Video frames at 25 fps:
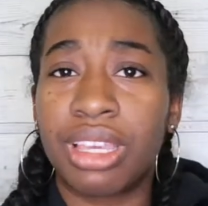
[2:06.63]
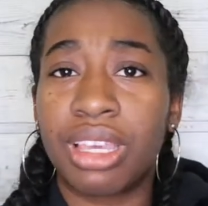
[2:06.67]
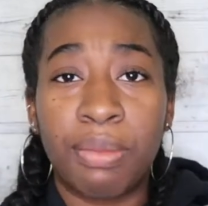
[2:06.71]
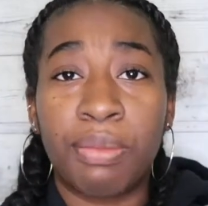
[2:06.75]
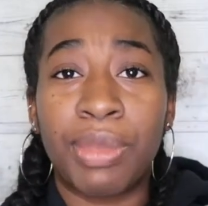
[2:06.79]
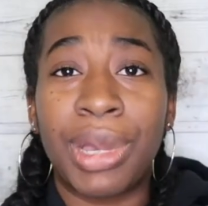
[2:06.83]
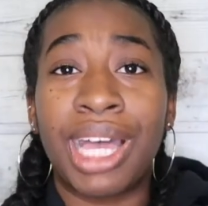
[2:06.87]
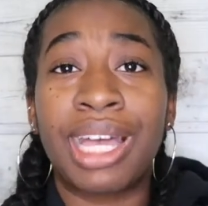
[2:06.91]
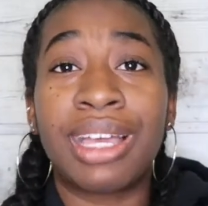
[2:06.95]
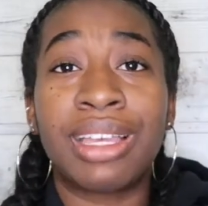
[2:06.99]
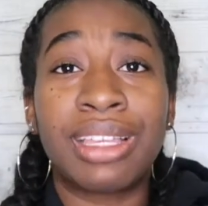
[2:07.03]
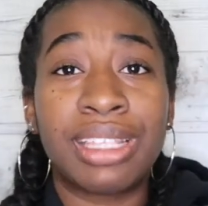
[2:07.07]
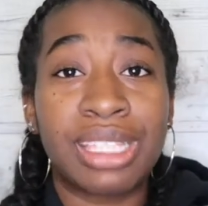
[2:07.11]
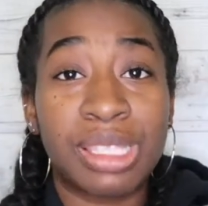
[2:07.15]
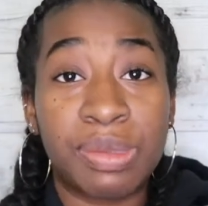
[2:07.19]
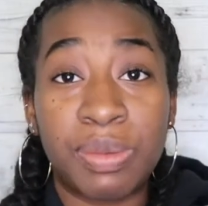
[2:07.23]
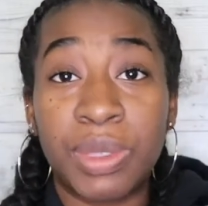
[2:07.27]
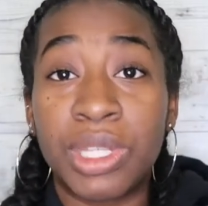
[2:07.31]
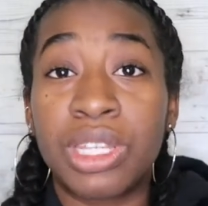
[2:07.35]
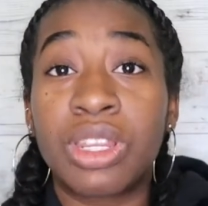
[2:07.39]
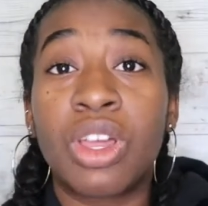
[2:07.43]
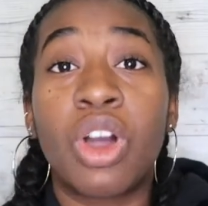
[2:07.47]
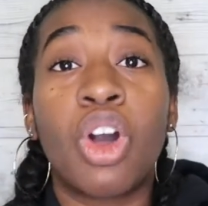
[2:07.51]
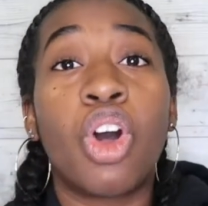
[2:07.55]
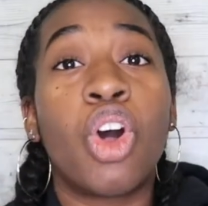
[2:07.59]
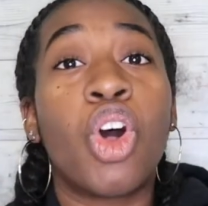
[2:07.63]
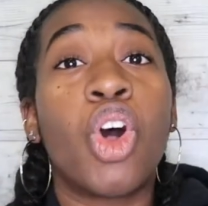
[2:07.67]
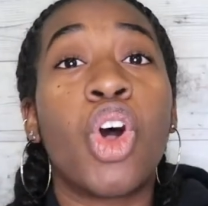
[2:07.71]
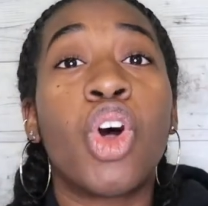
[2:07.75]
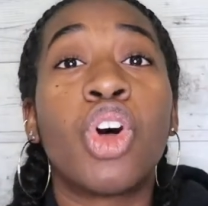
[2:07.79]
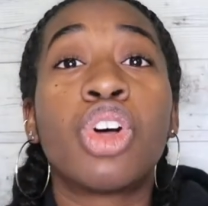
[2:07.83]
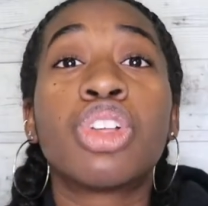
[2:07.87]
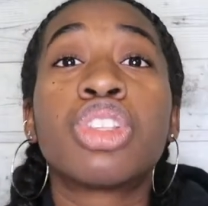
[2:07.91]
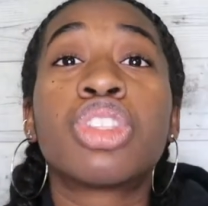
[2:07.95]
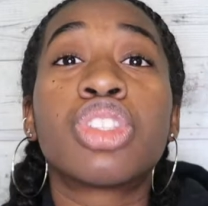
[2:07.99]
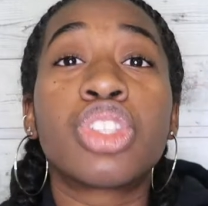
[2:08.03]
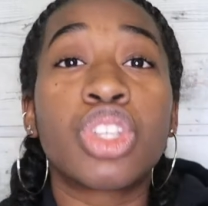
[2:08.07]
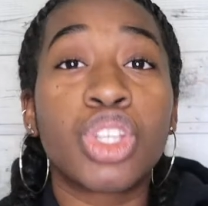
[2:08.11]
My husband
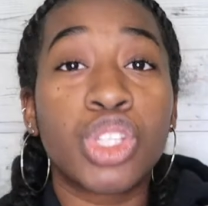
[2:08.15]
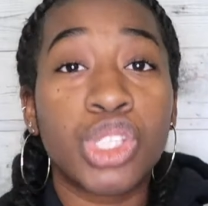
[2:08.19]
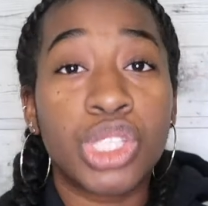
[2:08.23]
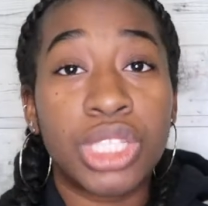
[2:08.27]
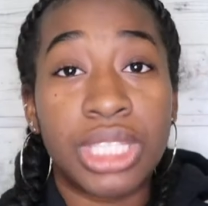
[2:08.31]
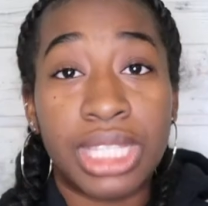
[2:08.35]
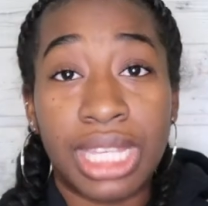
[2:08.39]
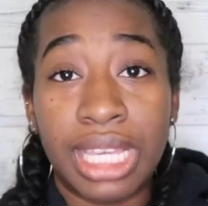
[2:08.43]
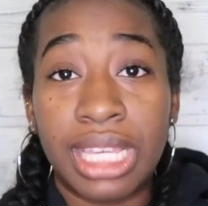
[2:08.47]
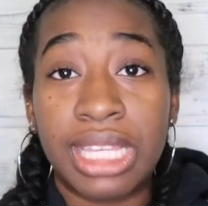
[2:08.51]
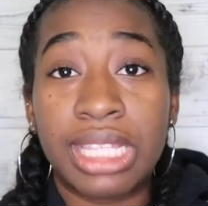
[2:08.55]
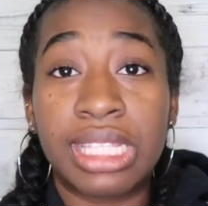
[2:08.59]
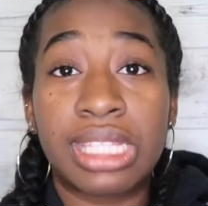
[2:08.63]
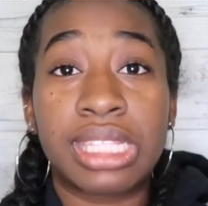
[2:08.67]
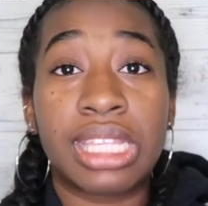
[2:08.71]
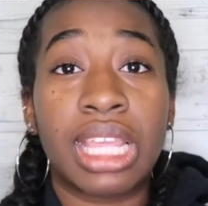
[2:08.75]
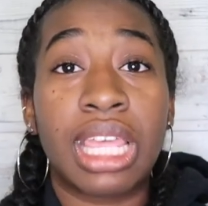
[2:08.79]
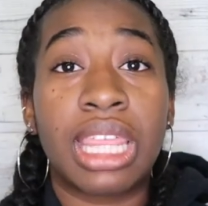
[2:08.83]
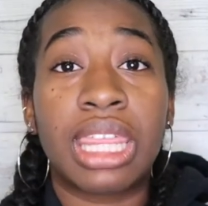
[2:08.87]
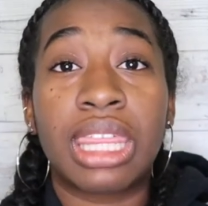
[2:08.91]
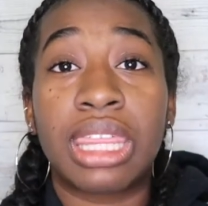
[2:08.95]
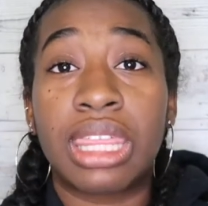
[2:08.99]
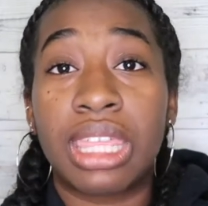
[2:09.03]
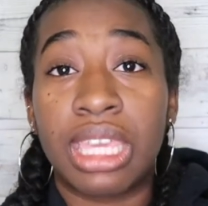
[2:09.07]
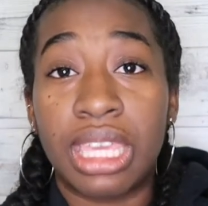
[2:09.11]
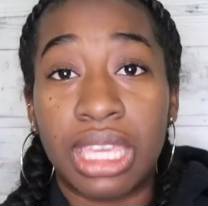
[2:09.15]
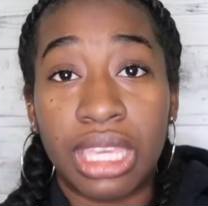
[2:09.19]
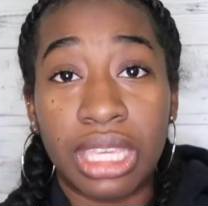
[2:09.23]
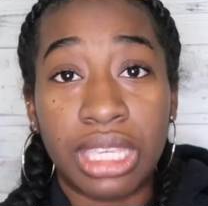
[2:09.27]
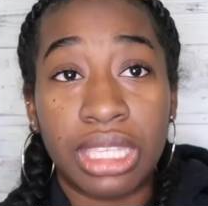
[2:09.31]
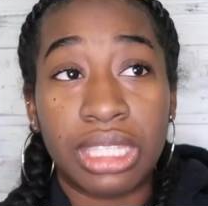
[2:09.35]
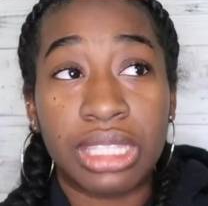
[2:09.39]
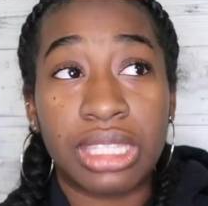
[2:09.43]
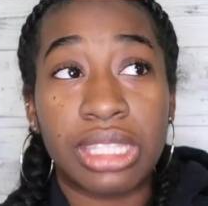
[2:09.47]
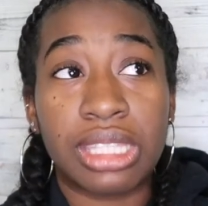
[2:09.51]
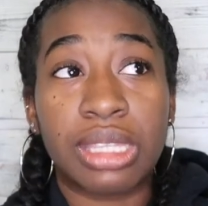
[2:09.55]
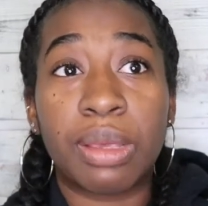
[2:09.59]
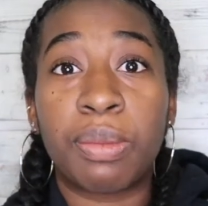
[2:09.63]
also does
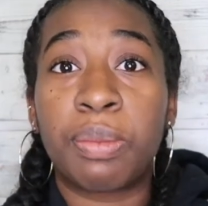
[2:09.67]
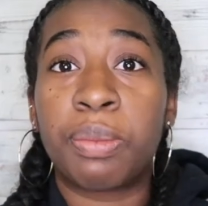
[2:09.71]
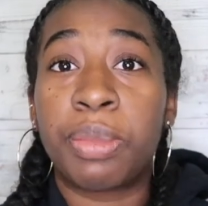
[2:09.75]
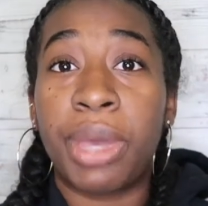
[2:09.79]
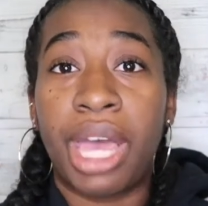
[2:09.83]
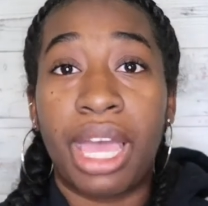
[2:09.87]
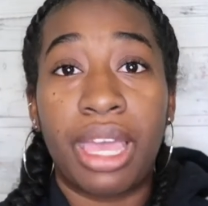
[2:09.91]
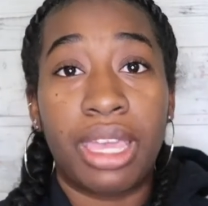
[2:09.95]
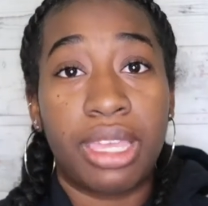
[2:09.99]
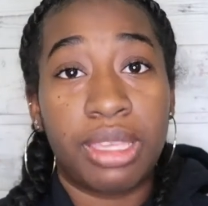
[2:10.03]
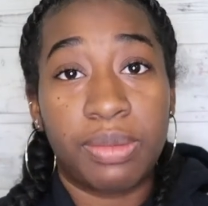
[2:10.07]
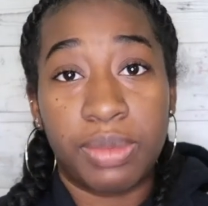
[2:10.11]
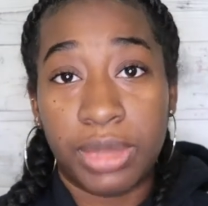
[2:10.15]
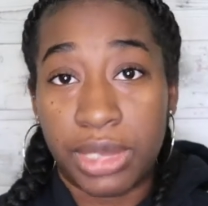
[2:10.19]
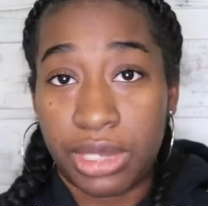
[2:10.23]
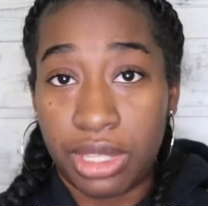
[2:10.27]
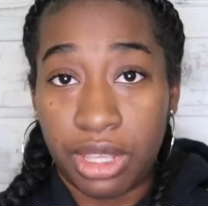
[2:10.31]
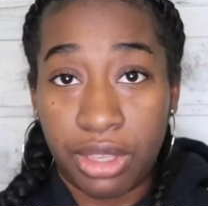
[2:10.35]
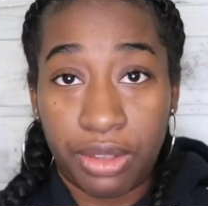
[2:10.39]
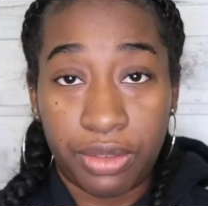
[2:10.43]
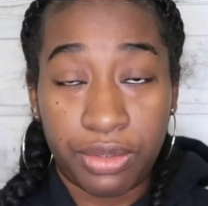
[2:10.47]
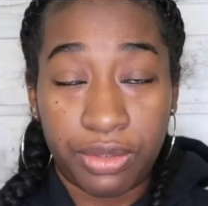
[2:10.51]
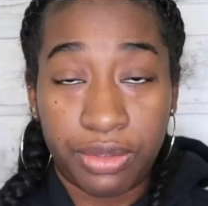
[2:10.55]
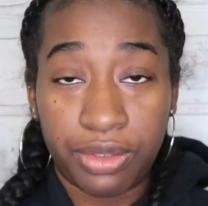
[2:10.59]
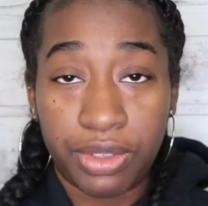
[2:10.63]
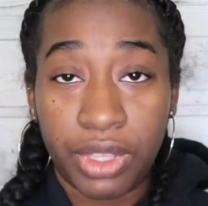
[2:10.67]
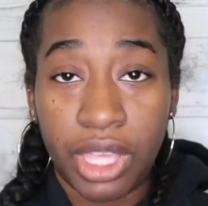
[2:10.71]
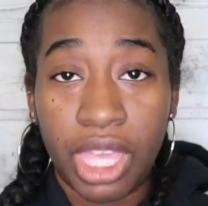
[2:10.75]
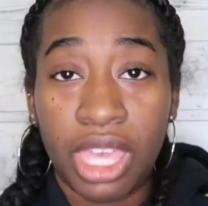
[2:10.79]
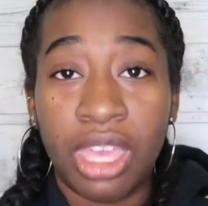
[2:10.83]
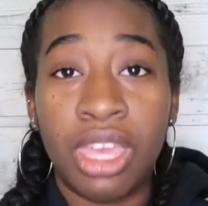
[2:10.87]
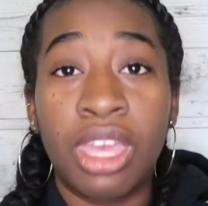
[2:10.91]
things by himself.